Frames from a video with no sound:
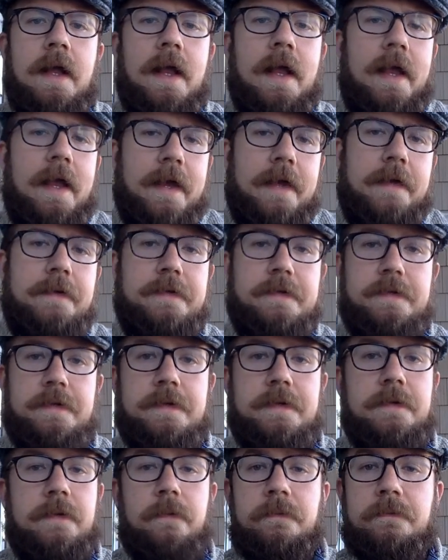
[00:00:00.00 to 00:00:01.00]
And,
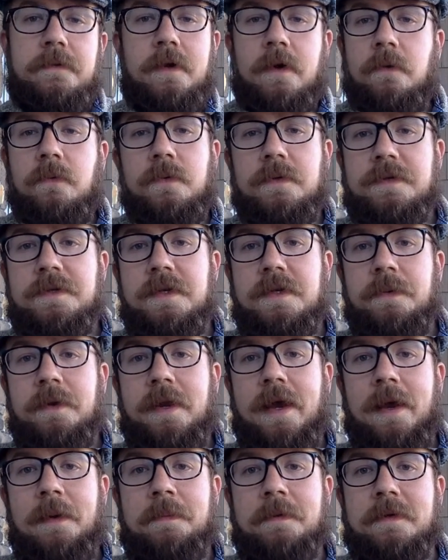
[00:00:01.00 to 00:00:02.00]
you know, we'll see what
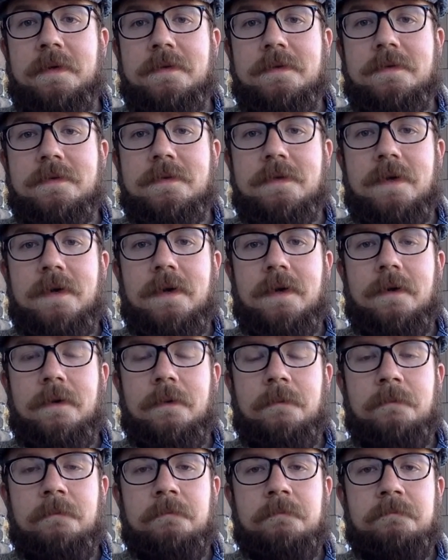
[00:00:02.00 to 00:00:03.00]
happens.
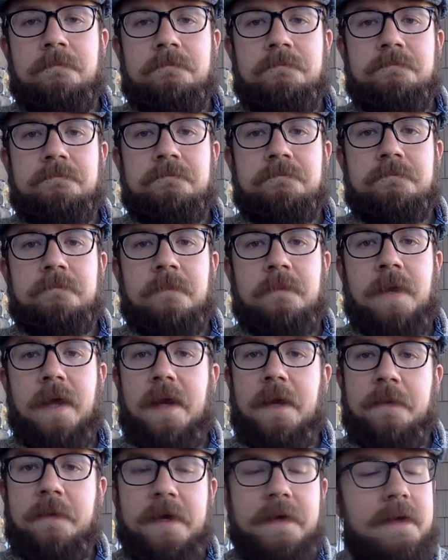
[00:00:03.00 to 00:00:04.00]
But
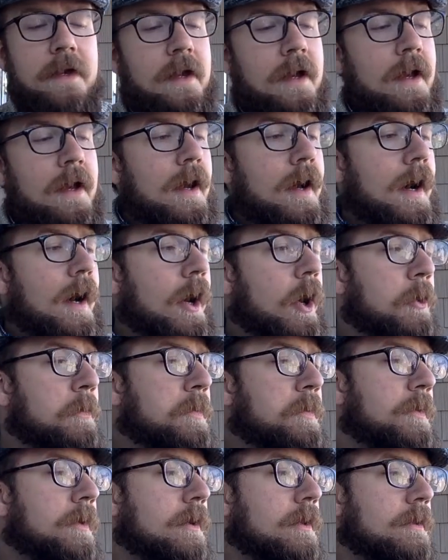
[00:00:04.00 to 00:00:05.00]
anyway, I
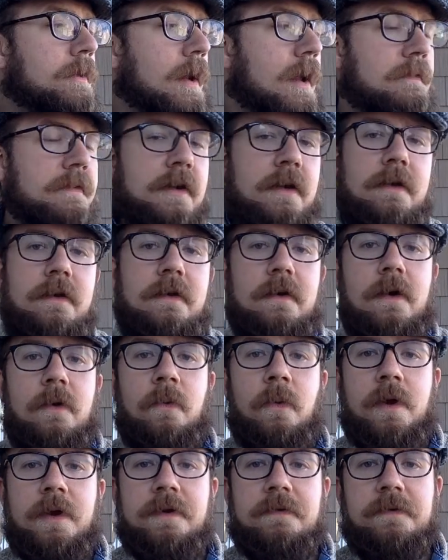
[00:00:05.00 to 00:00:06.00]
hope you all are having a
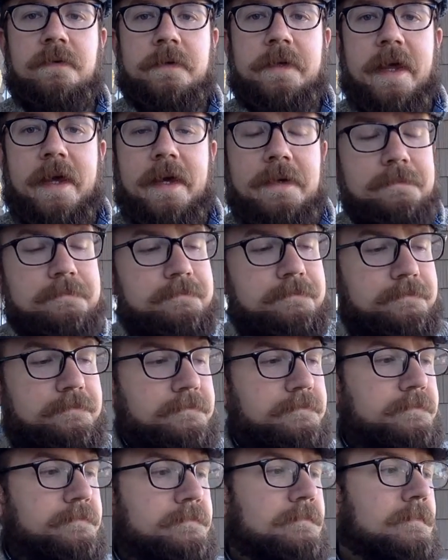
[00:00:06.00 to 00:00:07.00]
wonderful day.
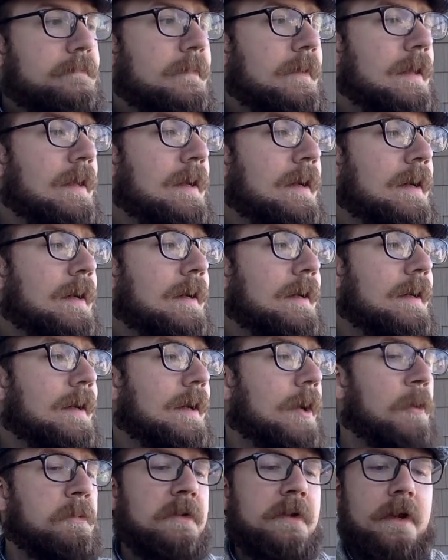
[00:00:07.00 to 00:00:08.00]

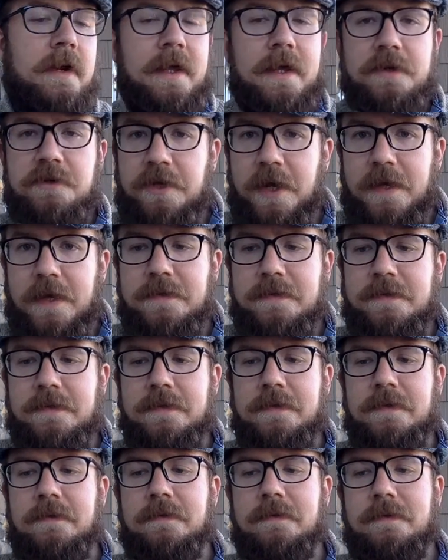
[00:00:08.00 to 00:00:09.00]
I hope you're getting a chance
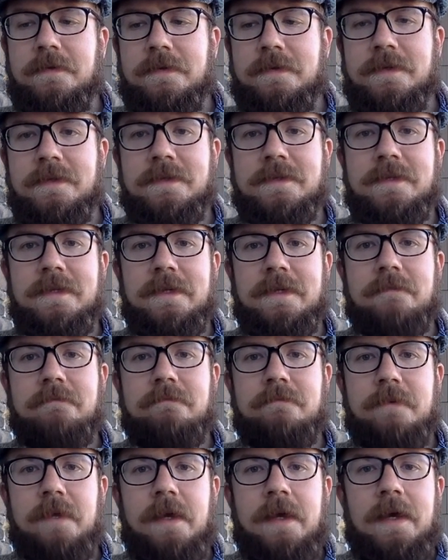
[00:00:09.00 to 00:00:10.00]
to sit
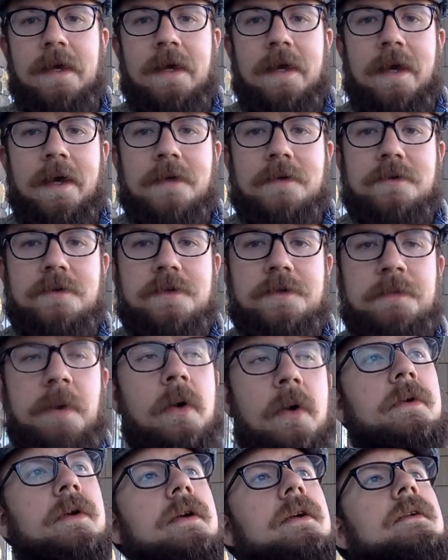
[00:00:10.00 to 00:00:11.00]
and
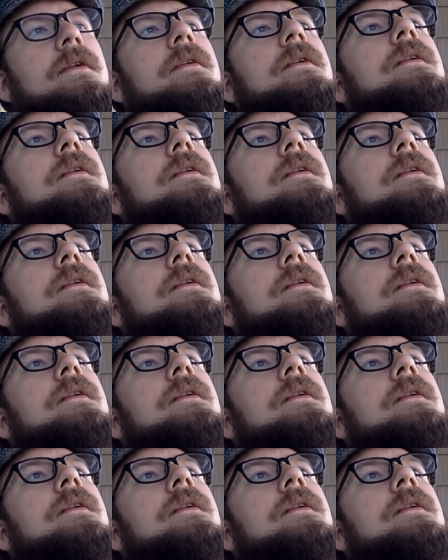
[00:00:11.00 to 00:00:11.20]
smoke.